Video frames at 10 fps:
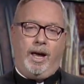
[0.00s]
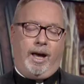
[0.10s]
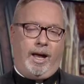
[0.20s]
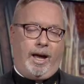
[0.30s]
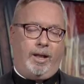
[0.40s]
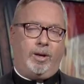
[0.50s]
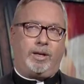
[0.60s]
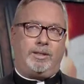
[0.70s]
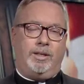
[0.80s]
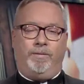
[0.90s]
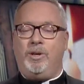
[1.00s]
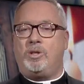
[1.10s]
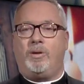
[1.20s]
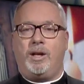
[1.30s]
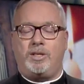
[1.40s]
And I look to the
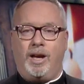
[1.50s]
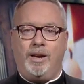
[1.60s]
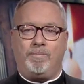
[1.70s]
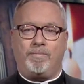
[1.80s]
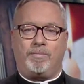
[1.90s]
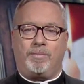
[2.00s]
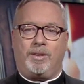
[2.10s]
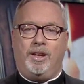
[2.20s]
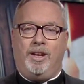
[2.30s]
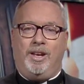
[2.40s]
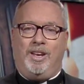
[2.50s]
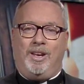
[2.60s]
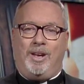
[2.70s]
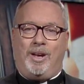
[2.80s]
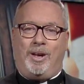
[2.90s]
future and I say,
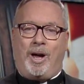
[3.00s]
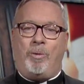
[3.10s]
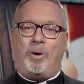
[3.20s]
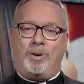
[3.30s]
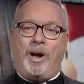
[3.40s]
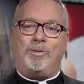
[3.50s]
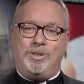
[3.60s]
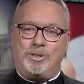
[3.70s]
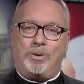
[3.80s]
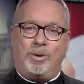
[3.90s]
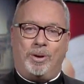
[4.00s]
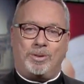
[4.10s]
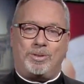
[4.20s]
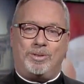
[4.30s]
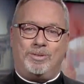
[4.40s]
I want to encourage these
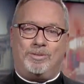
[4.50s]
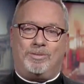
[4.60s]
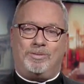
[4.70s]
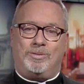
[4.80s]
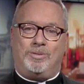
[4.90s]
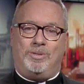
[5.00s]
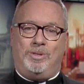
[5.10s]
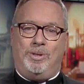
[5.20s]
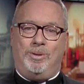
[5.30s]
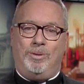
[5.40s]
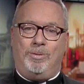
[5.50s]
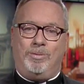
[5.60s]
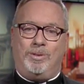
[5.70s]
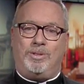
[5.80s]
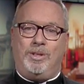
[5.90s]
girls to,
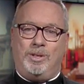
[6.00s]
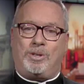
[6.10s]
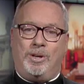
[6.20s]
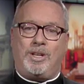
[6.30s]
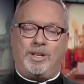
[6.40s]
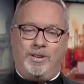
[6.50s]
to see the church as